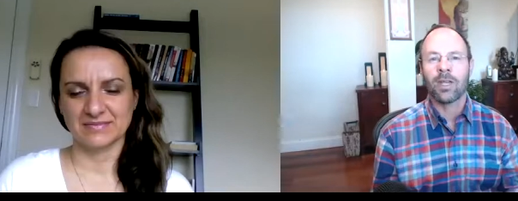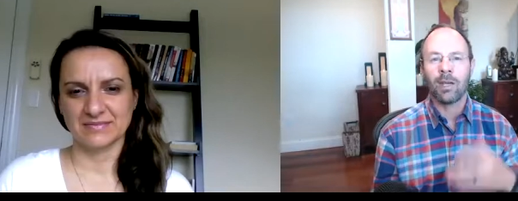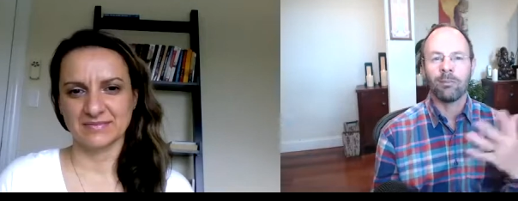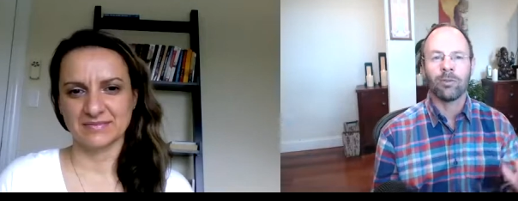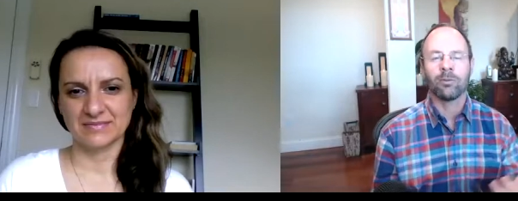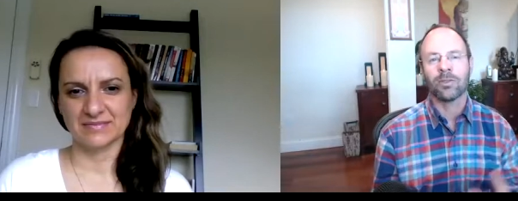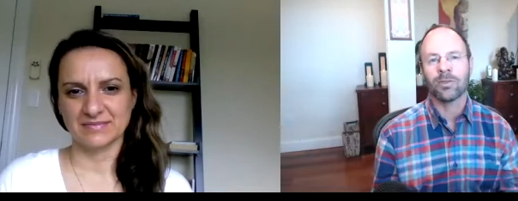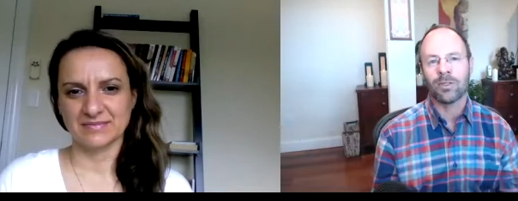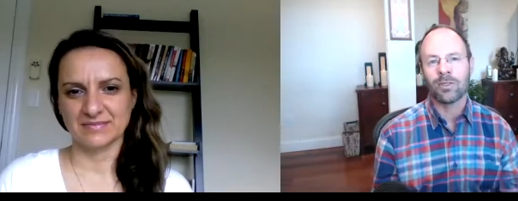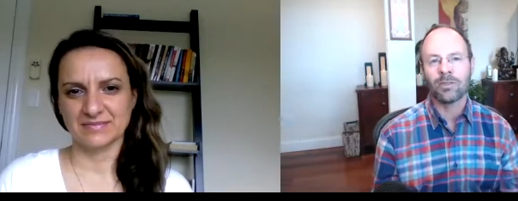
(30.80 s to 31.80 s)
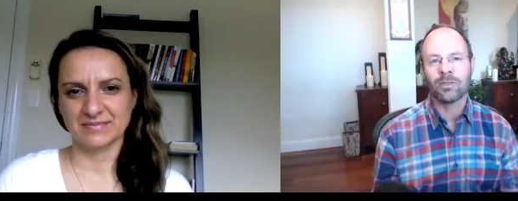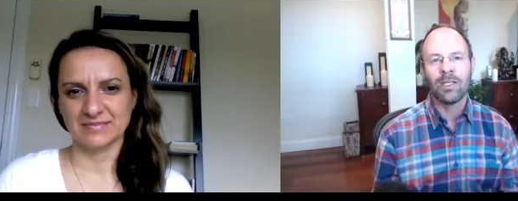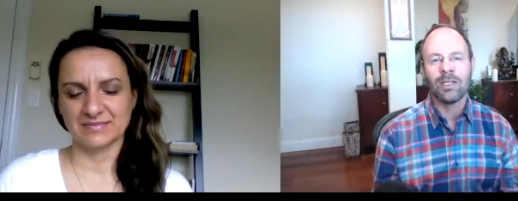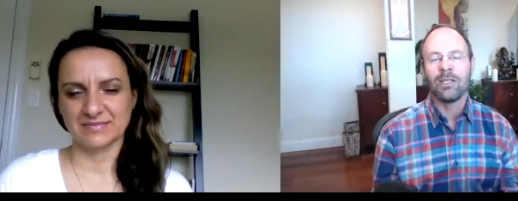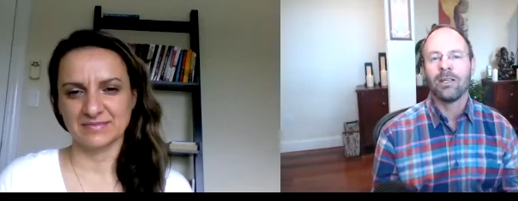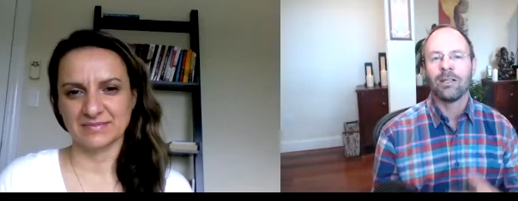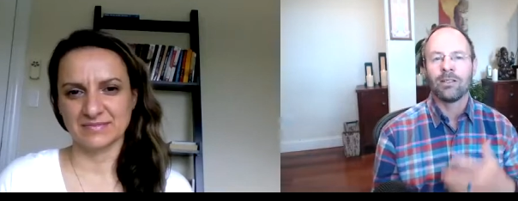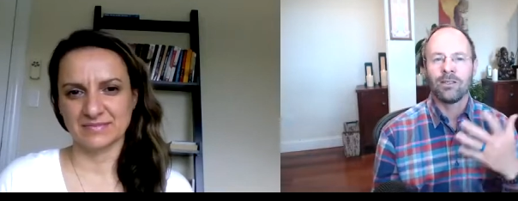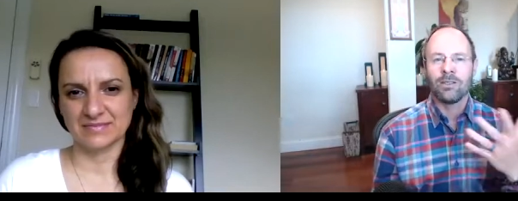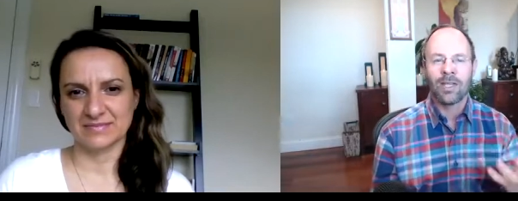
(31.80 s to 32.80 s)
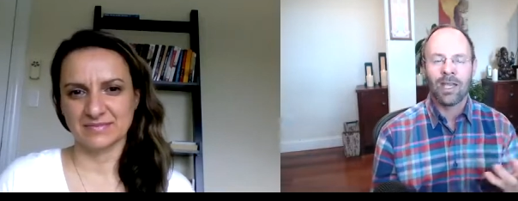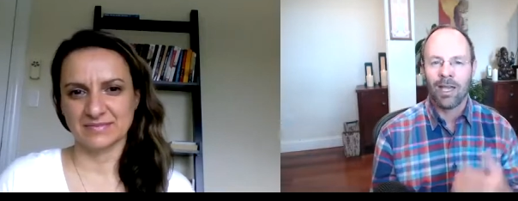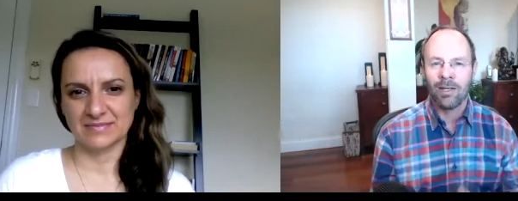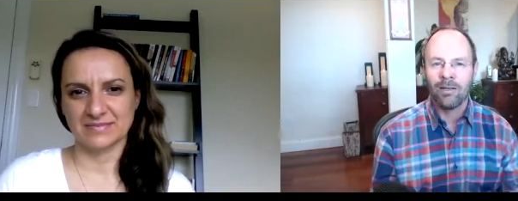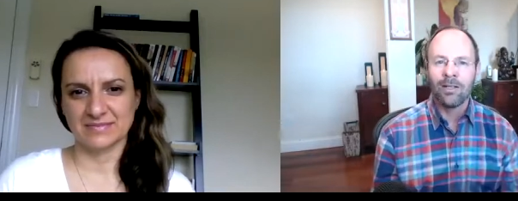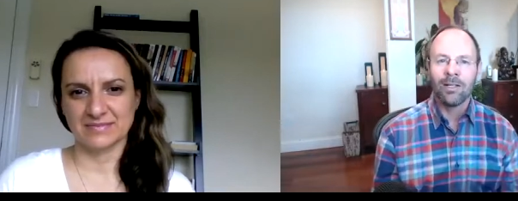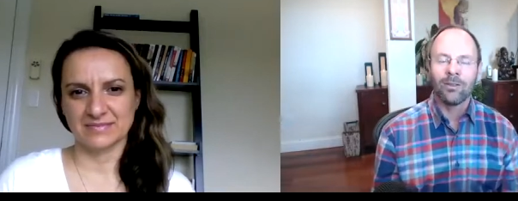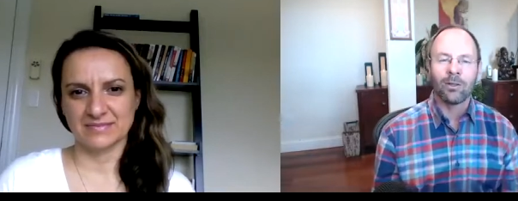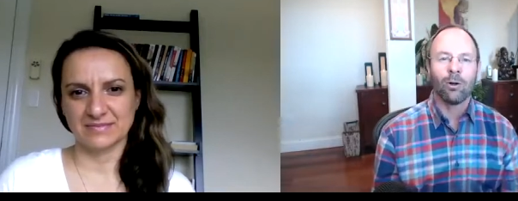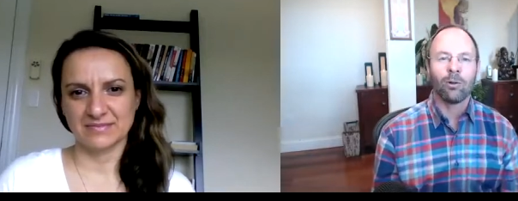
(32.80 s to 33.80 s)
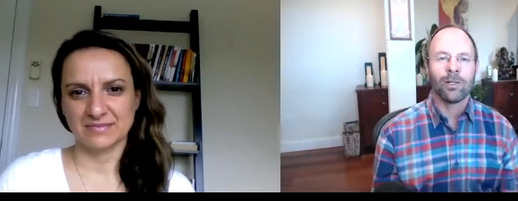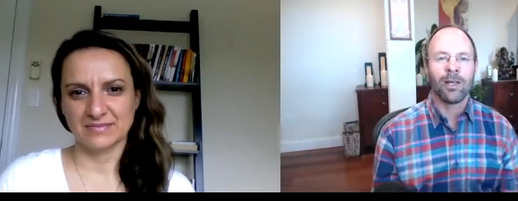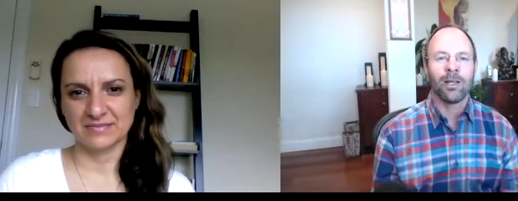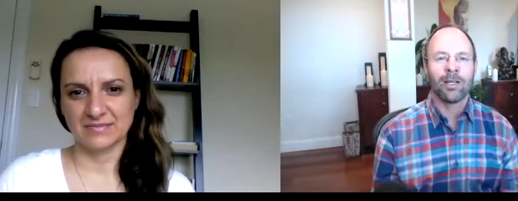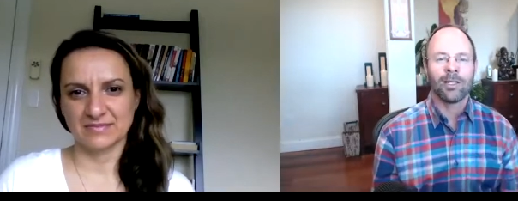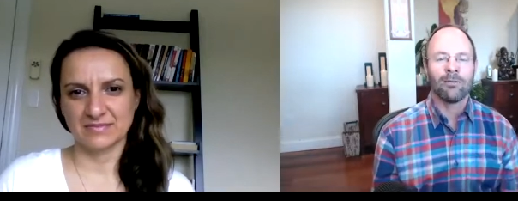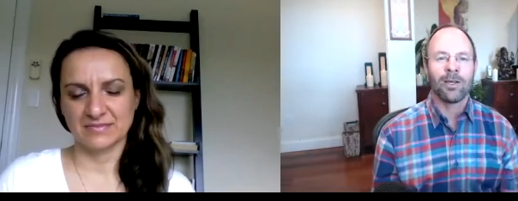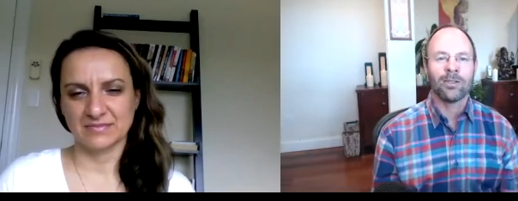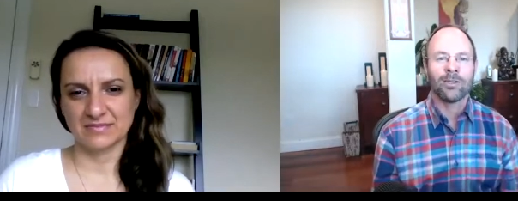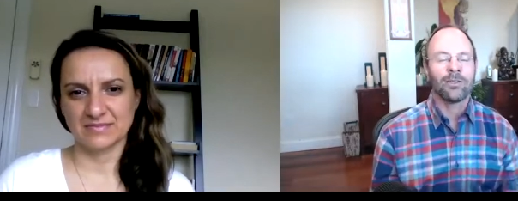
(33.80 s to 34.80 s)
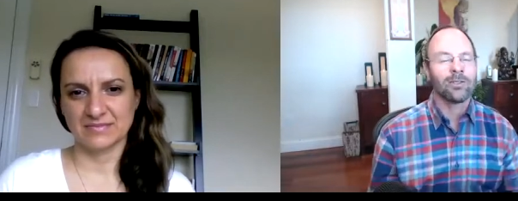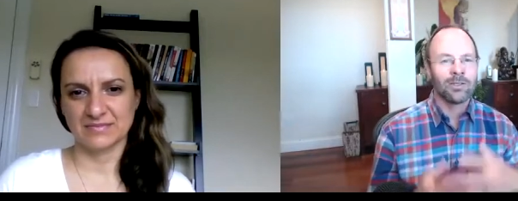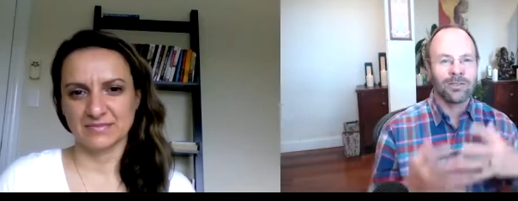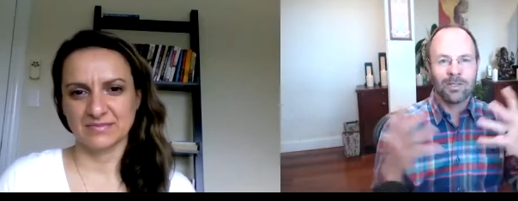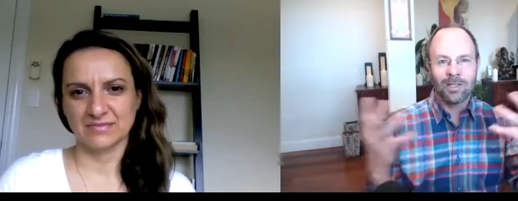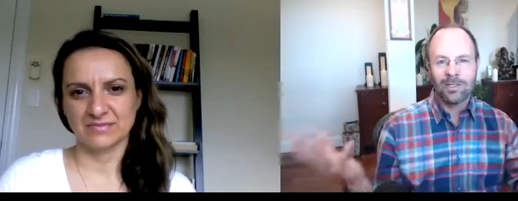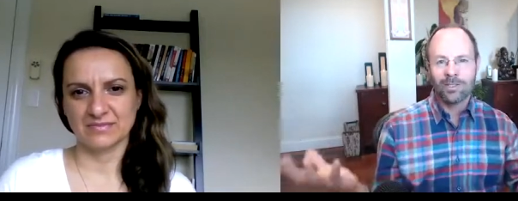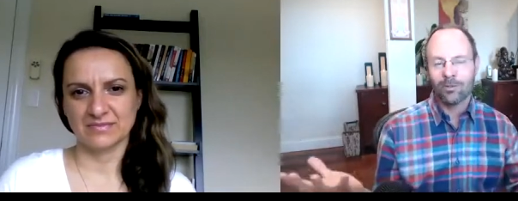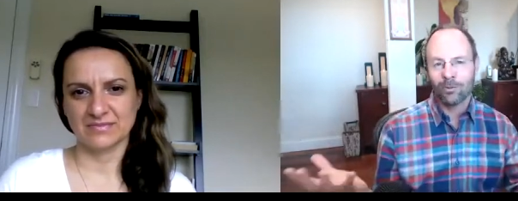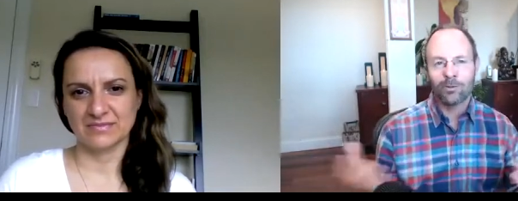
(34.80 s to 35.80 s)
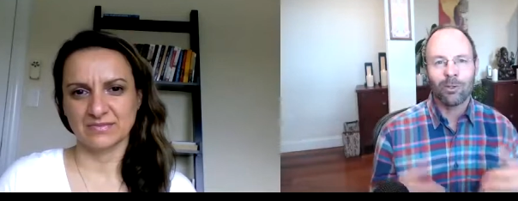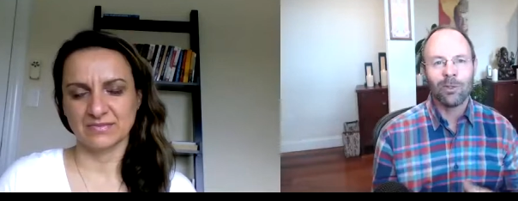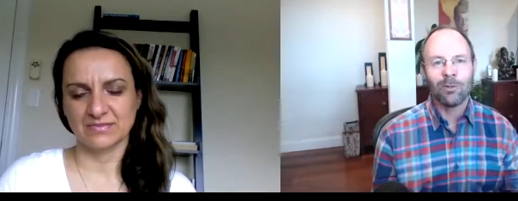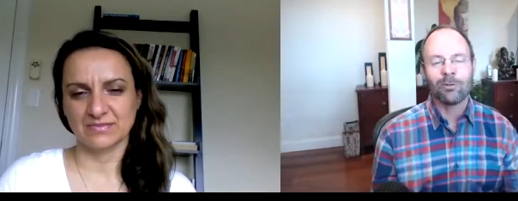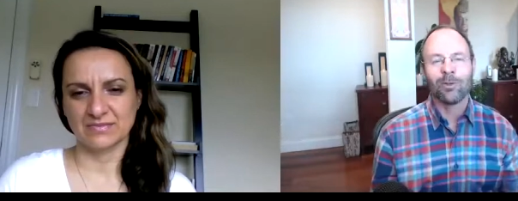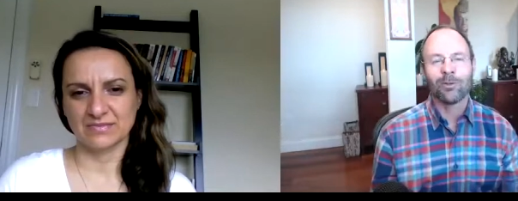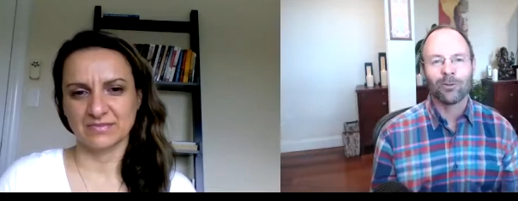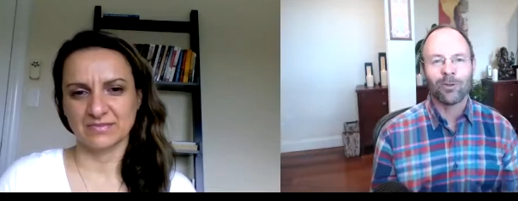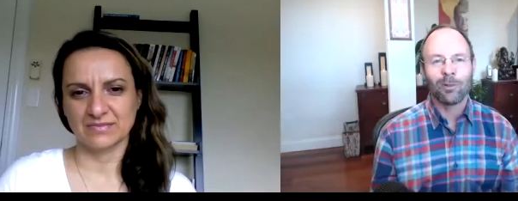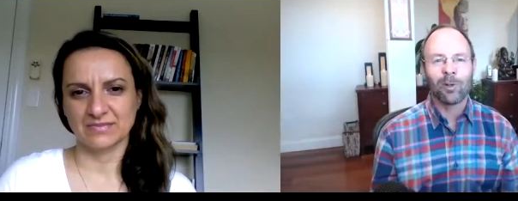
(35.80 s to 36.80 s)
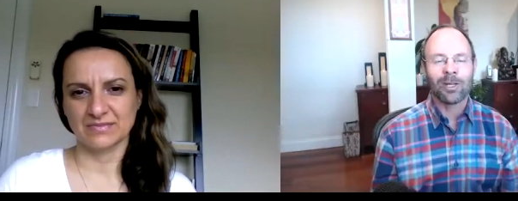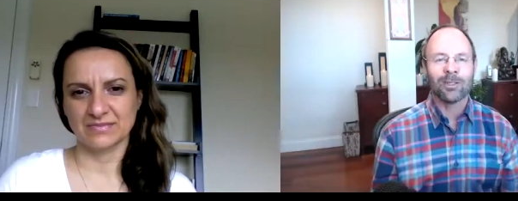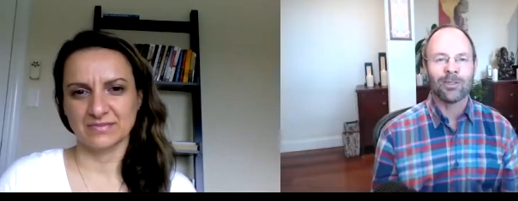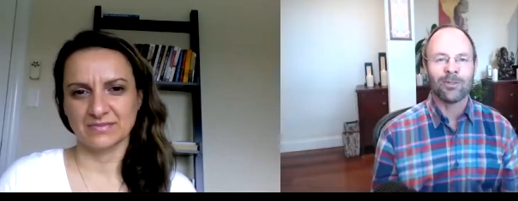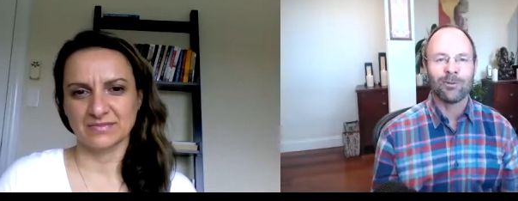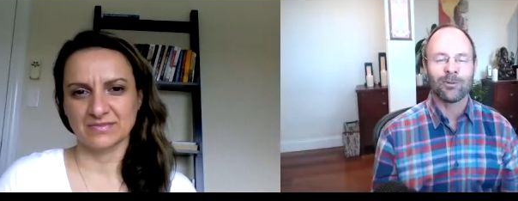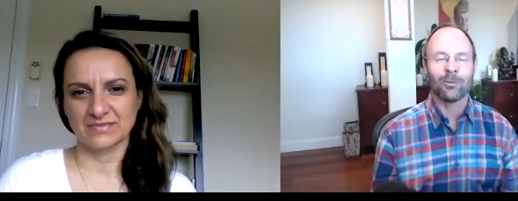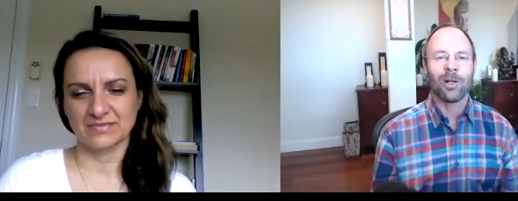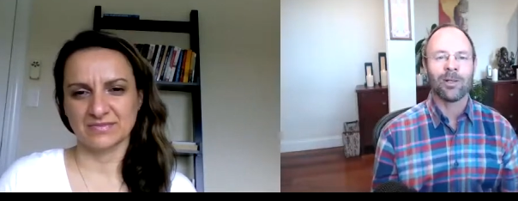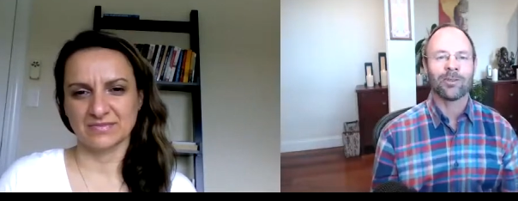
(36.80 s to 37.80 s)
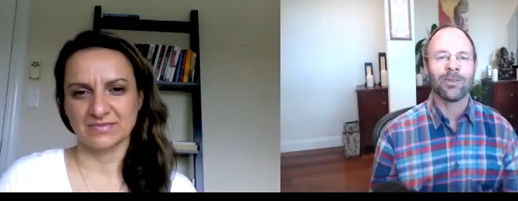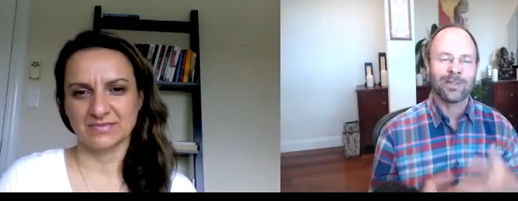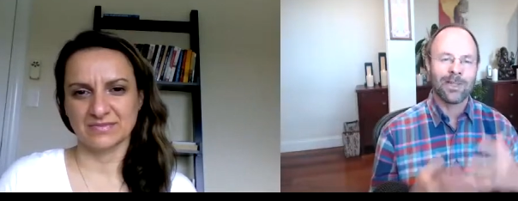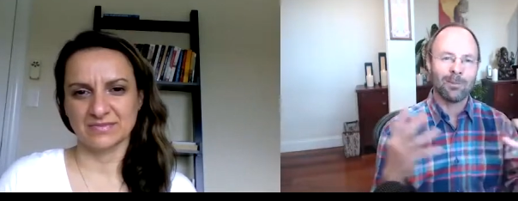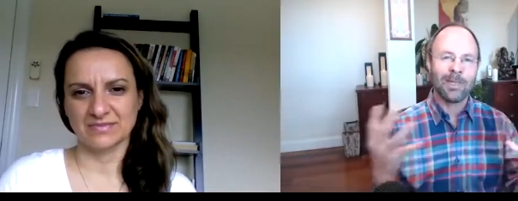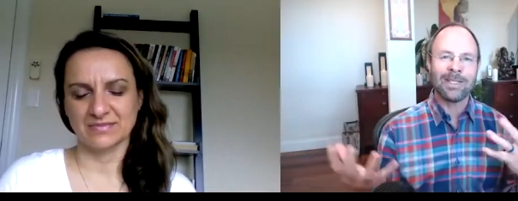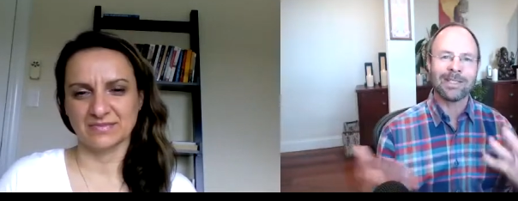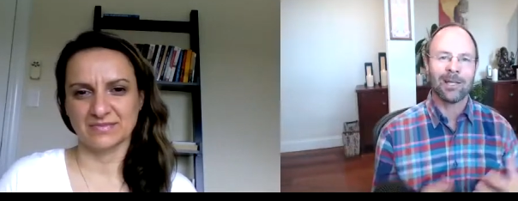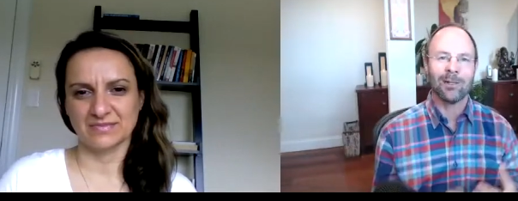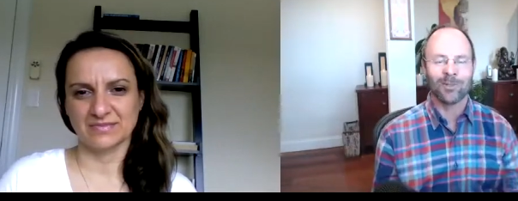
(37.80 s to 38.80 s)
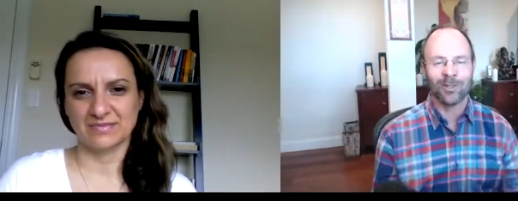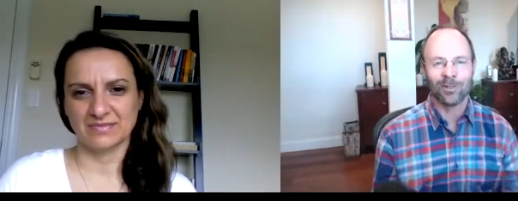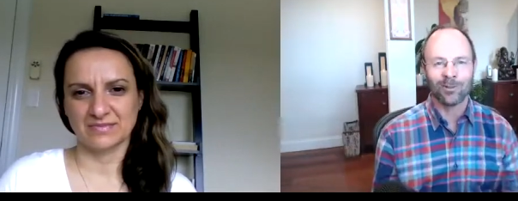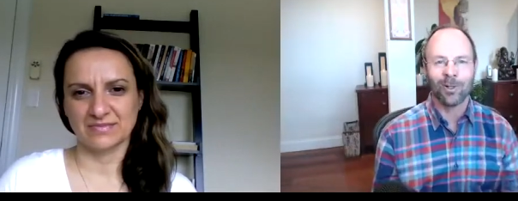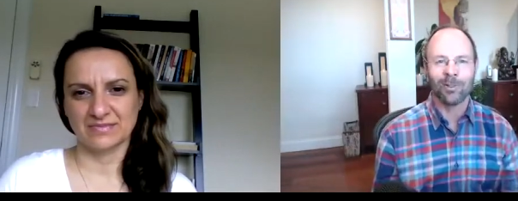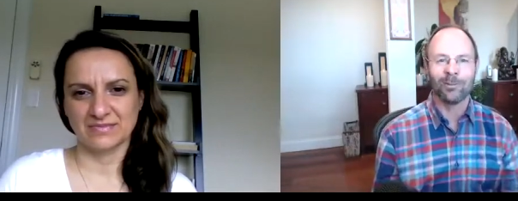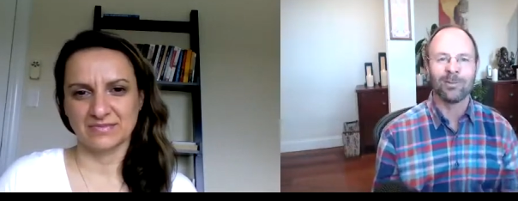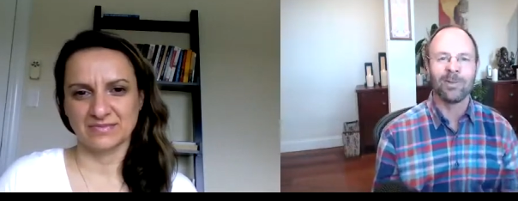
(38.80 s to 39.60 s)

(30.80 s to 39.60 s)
Speaker 1: happened to her since she's had the golden light activation, and she's also a universal sphere practitioner as well. So there's that piece comes in as well.